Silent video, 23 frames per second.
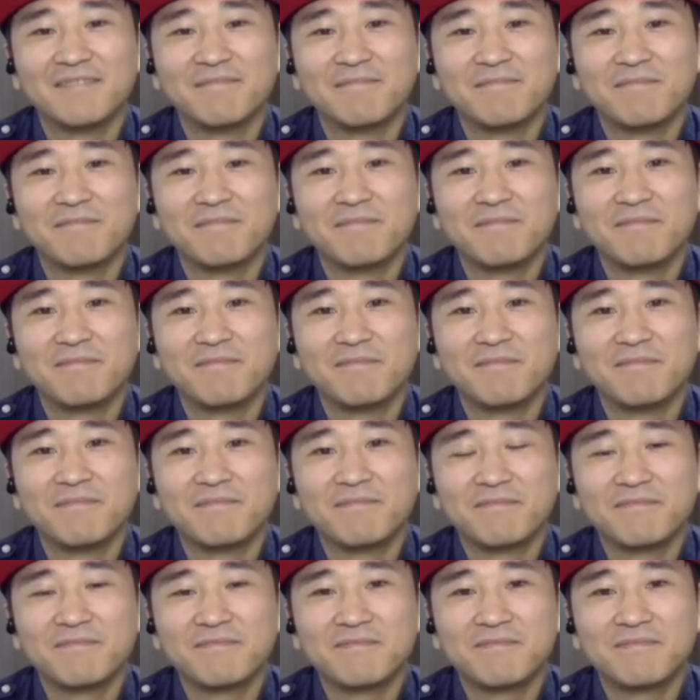
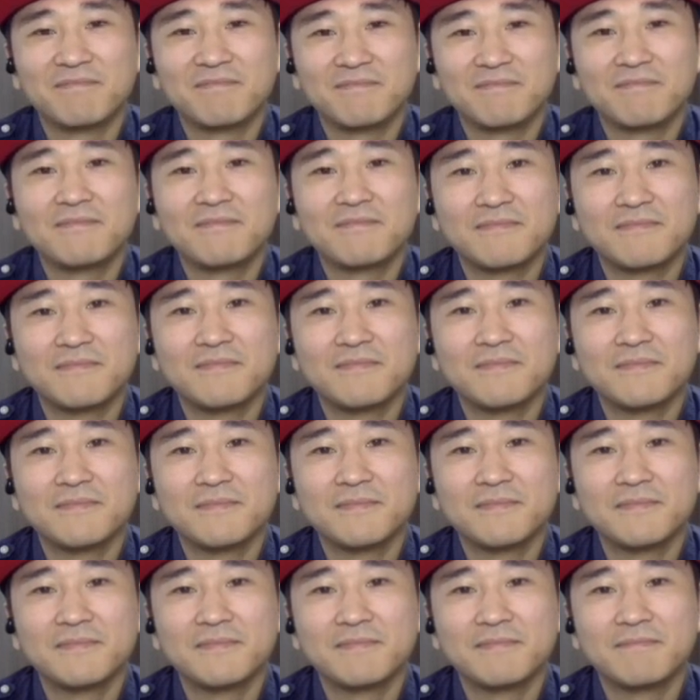
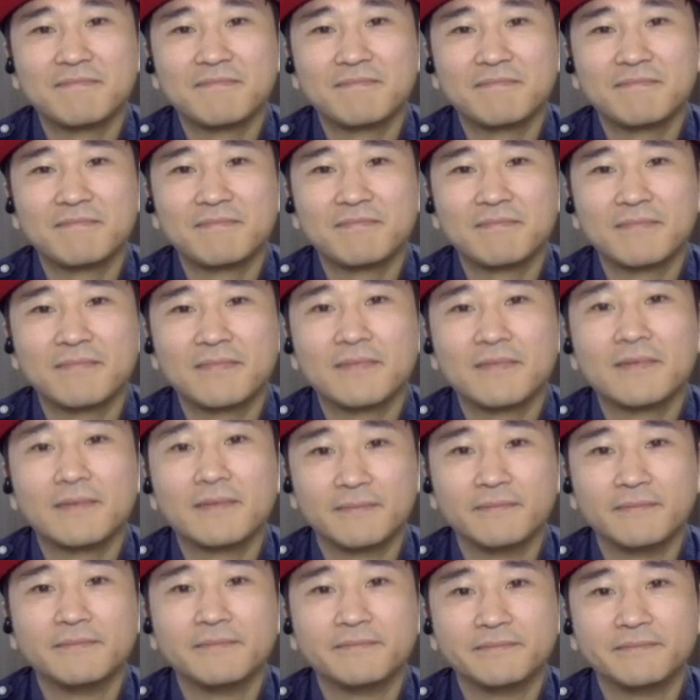
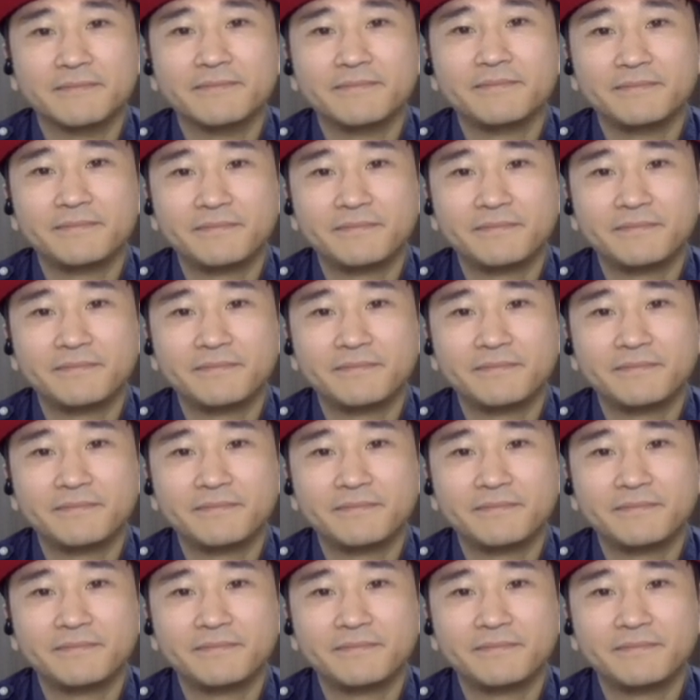This person isn't speaking.